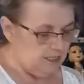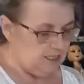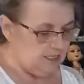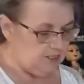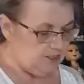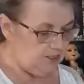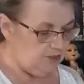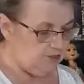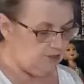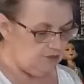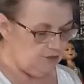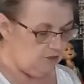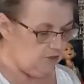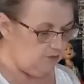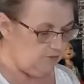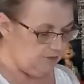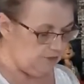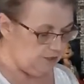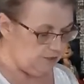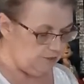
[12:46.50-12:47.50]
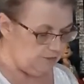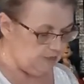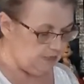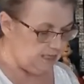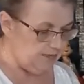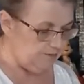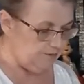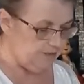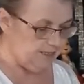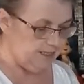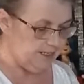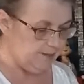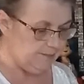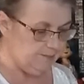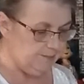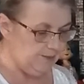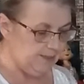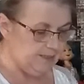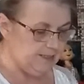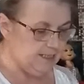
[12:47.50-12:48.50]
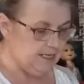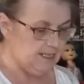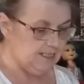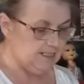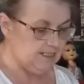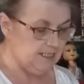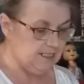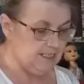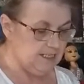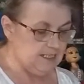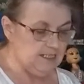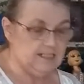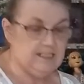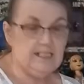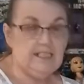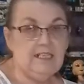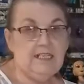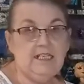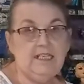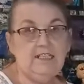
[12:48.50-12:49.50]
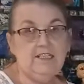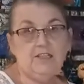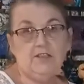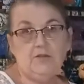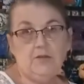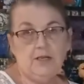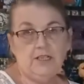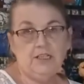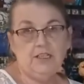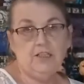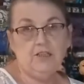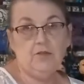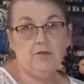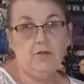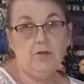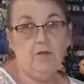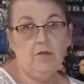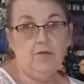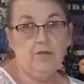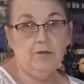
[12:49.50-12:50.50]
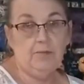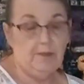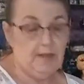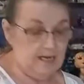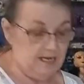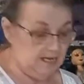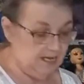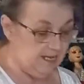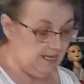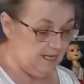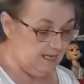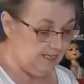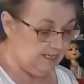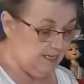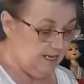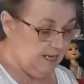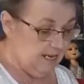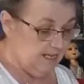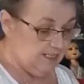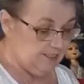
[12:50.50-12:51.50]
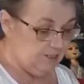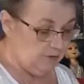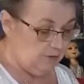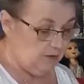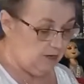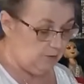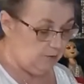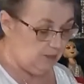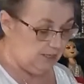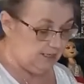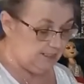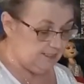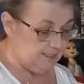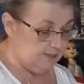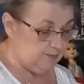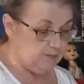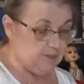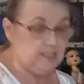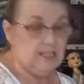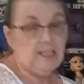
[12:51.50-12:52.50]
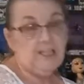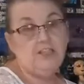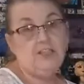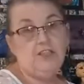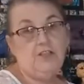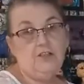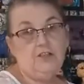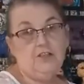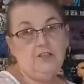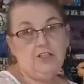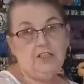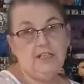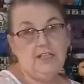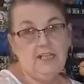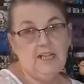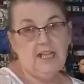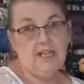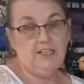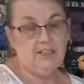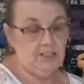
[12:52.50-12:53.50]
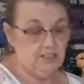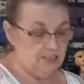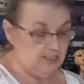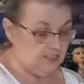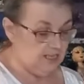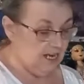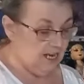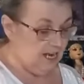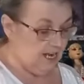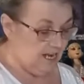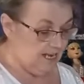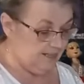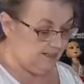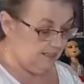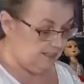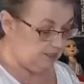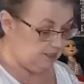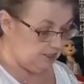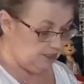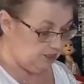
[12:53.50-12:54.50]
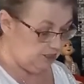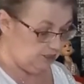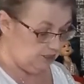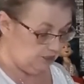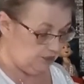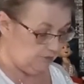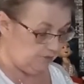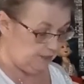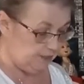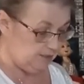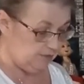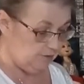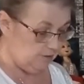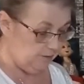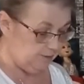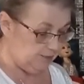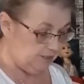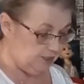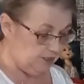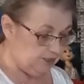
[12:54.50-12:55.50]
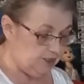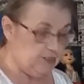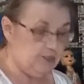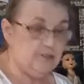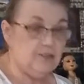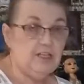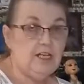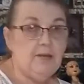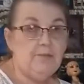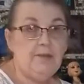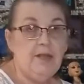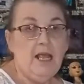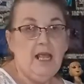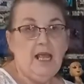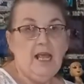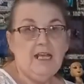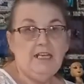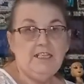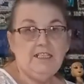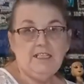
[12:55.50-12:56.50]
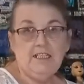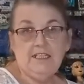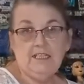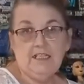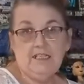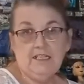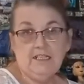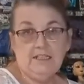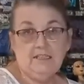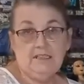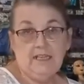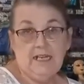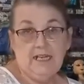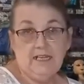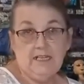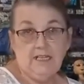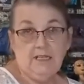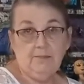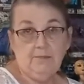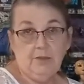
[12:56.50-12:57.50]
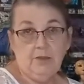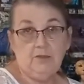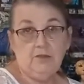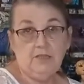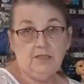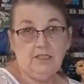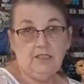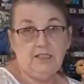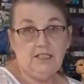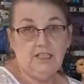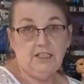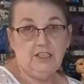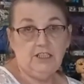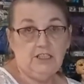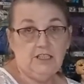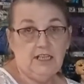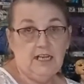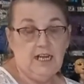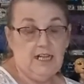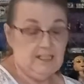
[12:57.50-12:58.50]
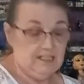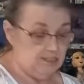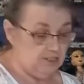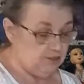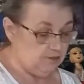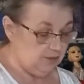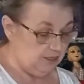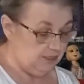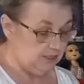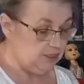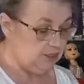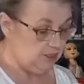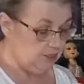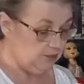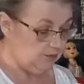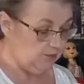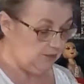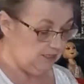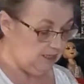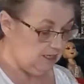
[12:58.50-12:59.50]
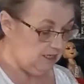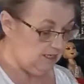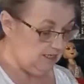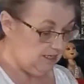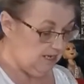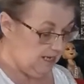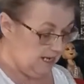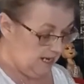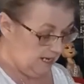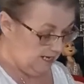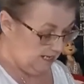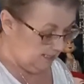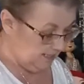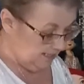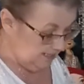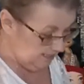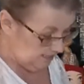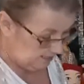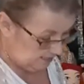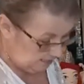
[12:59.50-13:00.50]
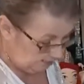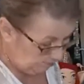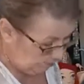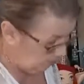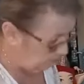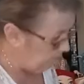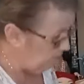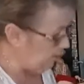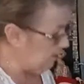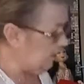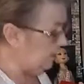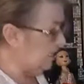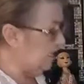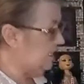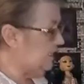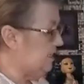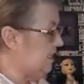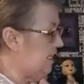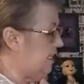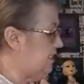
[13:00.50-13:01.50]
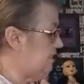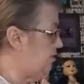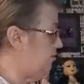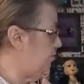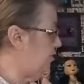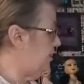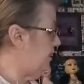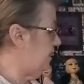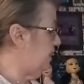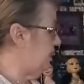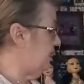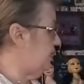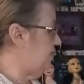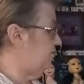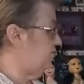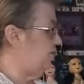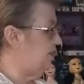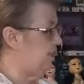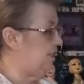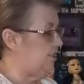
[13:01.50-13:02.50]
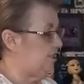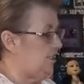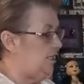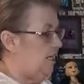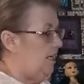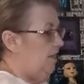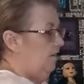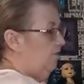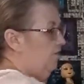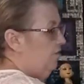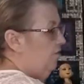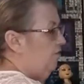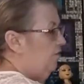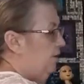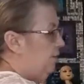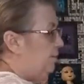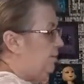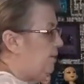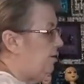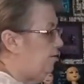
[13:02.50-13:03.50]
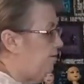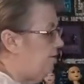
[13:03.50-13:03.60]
serger over to a cover hem because it didn't need to stretch to go over my head. So what I did was I serged the edges and then just took it to my sewing machine, turned it up, and did the little lightning bolt stitch that has stretch to it on it. And I think it came out really nice. It has a really nice finish. If you flip it